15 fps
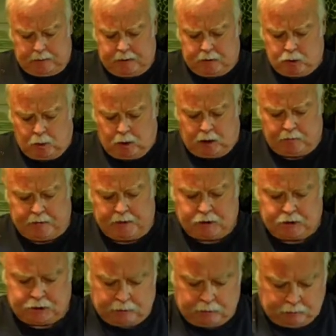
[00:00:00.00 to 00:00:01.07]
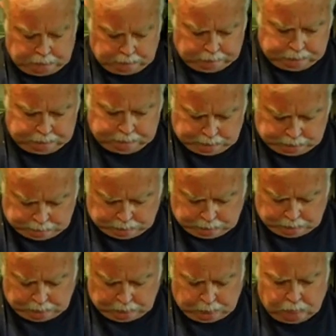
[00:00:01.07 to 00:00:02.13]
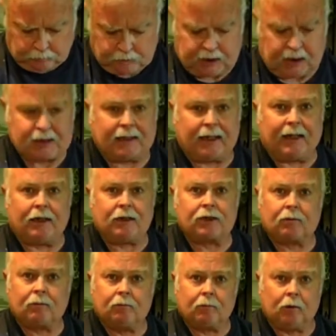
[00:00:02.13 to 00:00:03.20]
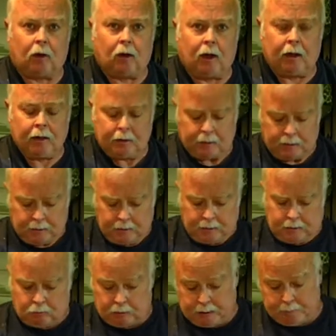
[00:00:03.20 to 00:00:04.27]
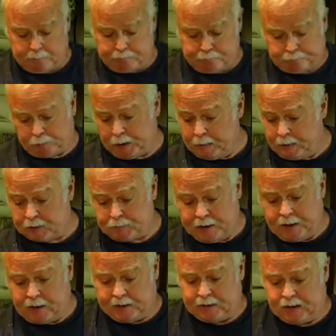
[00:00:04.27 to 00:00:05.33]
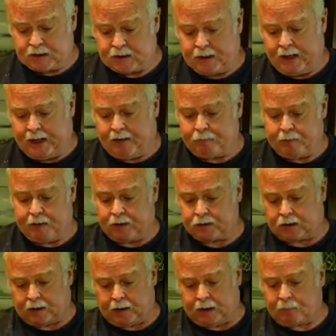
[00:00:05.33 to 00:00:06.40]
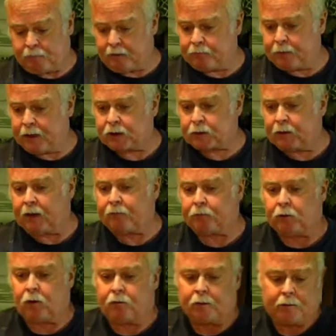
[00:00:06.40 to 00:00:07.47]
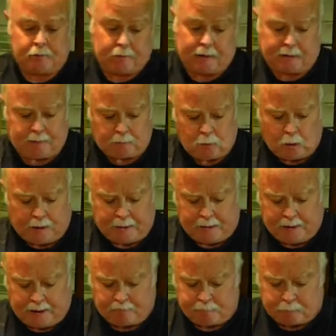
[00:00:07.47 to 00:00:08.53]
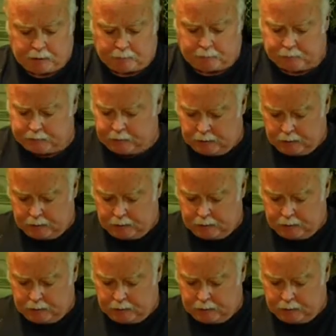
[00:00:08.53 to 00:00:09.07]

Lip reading: 12-inch, 16-inch long. We're going to pretty much be cutting this in half because there's a lot of puff pastry left over. Not quite in half, probably